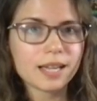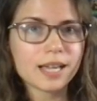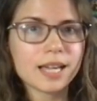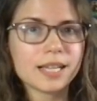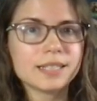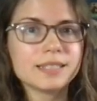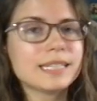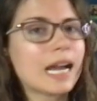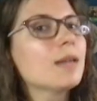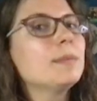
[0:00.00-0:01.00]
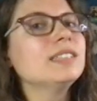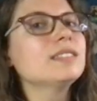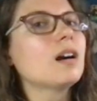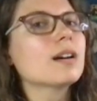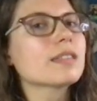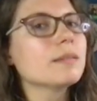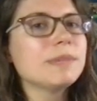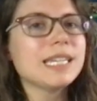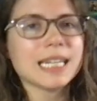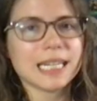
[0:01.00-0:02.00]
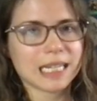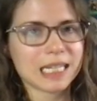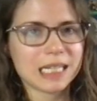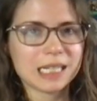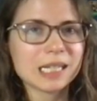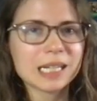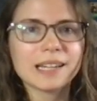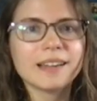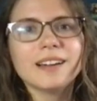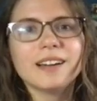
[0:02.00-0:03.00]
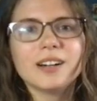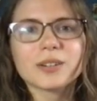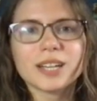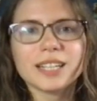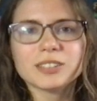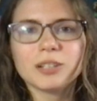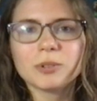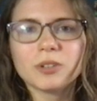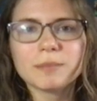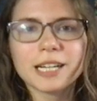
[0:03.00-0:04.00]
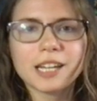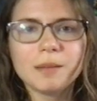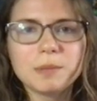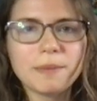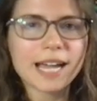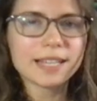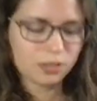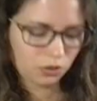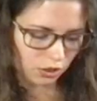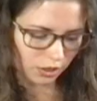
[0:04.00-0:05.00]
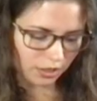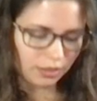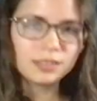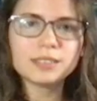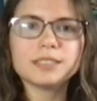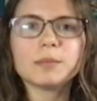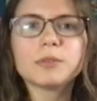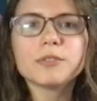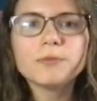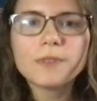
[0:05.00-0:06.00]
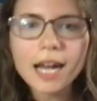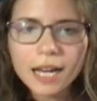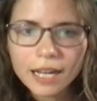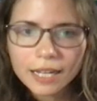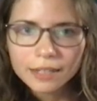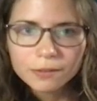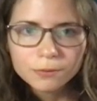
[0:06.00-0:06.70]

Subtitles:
And diamonds are the being. Okay, so I'm going back up to passengers. Number 5.